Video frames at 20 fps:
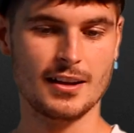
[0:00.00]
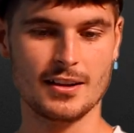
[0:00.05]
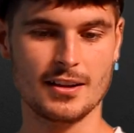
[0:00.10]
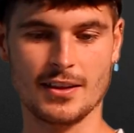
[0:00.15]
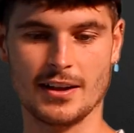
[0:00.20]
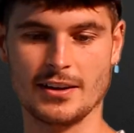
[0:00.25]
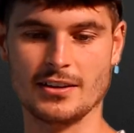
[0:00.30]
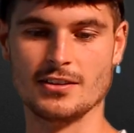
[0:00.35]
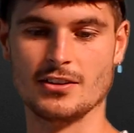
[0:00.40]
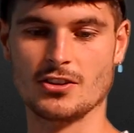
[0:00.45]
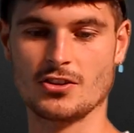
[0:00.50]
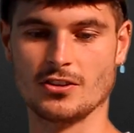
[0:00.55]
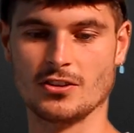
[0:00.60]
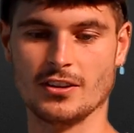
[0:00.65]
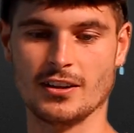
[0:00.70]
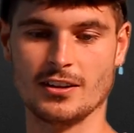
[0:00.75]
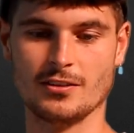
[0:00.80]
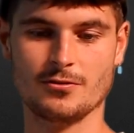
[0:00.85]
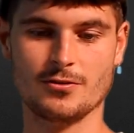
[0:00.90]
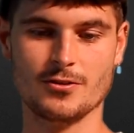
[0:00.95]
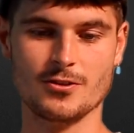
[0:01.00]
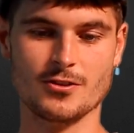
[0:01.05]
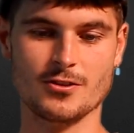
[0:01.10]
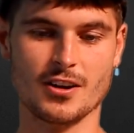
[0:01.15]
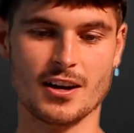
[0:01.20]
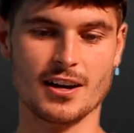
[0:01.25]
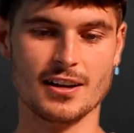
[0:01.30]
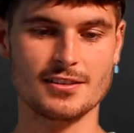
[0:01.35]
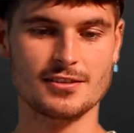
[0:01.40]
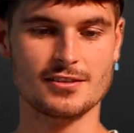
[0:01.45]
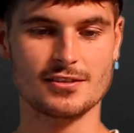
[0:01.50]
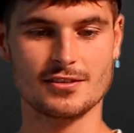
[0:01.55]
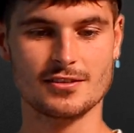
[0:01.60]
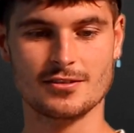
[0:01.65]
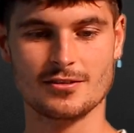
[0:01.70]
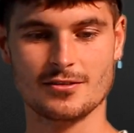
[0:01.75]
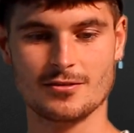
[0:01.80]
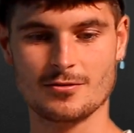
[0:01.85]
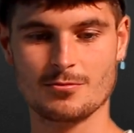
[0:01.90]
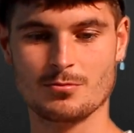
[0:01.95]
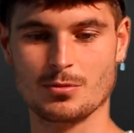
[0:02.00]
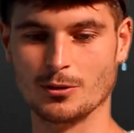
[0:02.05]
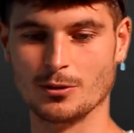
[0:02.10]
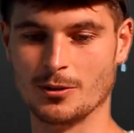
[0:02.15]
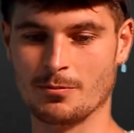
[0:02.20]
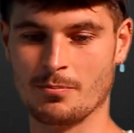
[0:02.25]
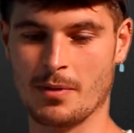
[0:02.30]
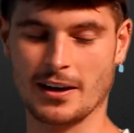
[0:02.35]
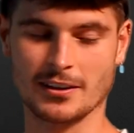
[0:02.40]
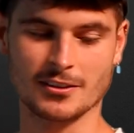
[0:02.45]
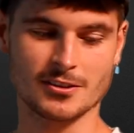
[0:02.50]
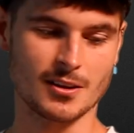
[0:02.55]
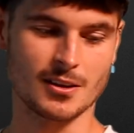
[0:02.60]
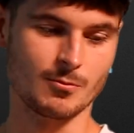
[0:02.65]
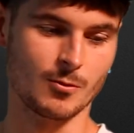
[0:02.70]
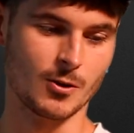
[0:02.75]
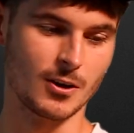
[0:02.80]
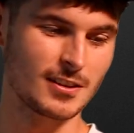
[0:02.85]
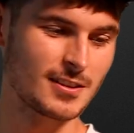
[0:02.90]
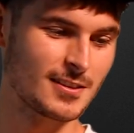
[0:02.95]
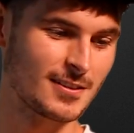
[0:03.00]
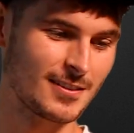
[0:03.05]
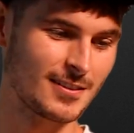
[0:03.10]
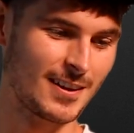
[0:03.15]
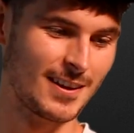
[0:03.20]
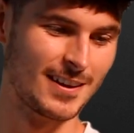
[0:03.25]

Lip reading: that initial end for you guys. Pulled it back somewhat.